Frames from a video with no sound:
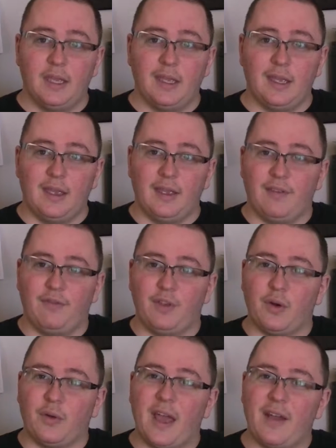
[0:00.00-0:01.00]
if you
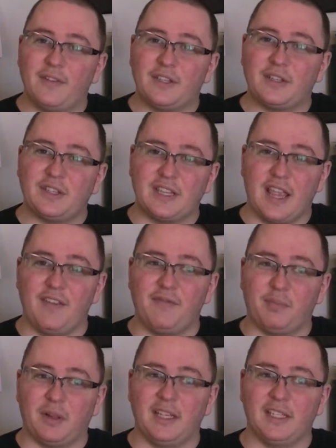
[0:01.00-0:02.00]
don't have a
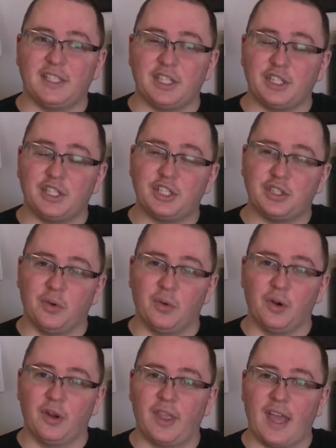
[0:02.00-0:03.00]
safe place to
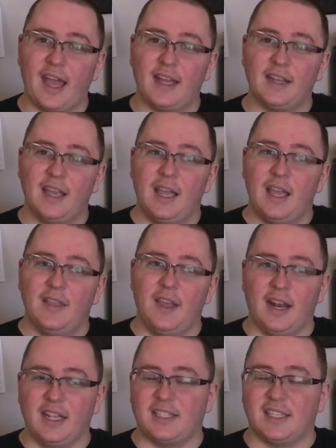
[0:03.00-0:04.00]
store that,
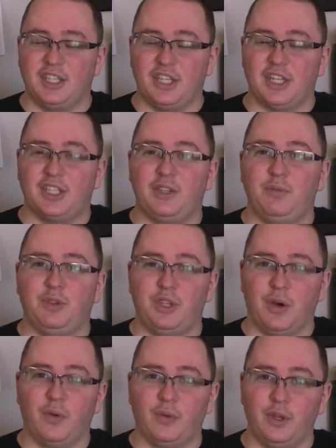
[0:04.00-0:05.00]
then I suggest you
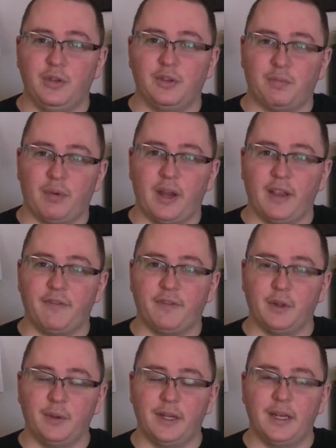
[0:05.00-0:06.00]
don't use brake
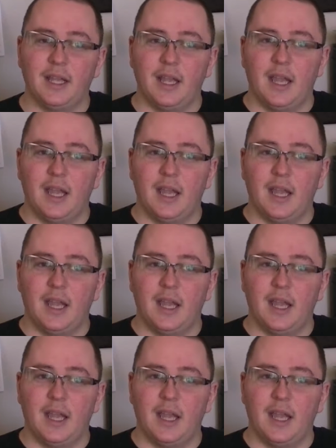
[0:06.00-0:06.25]
fluid.